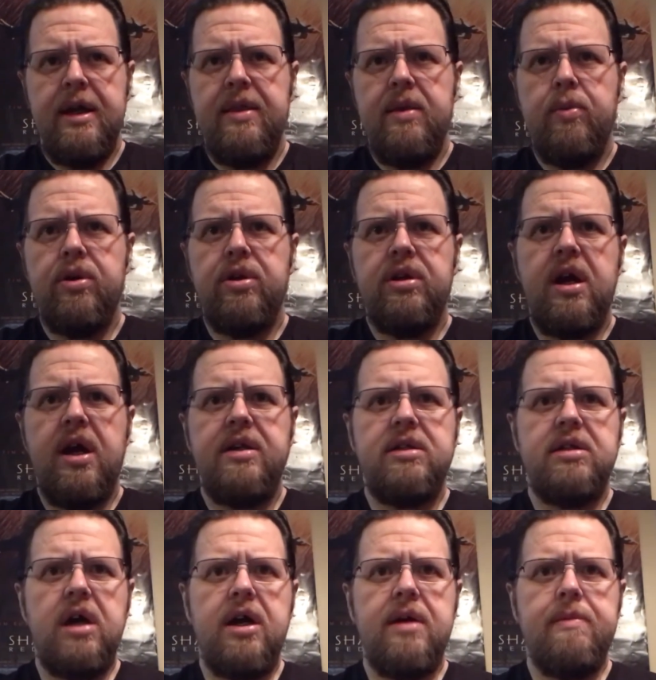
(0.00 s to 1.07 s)
and we're going to kind of
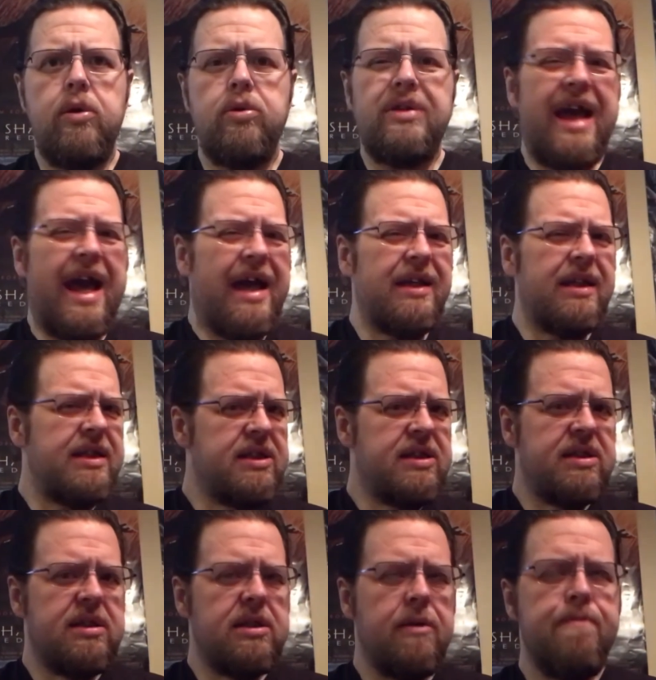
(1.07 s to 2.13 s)
talk about
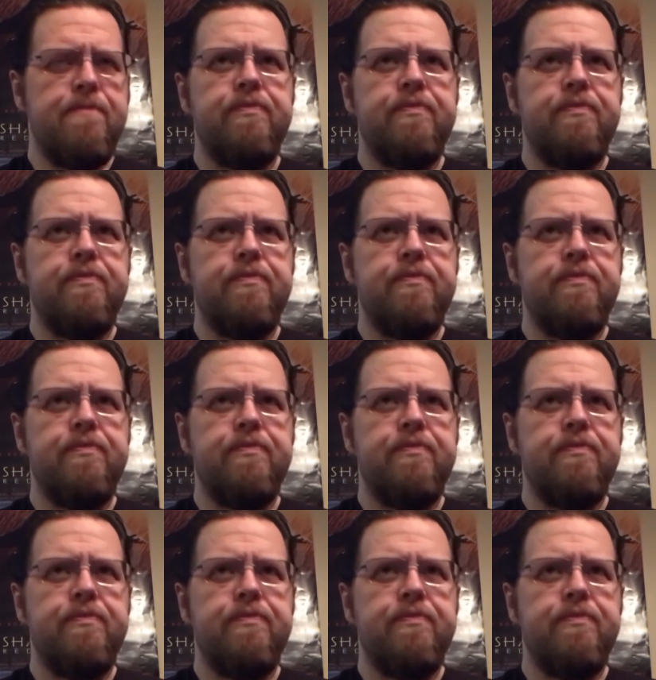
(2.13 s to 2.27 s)
catalysts,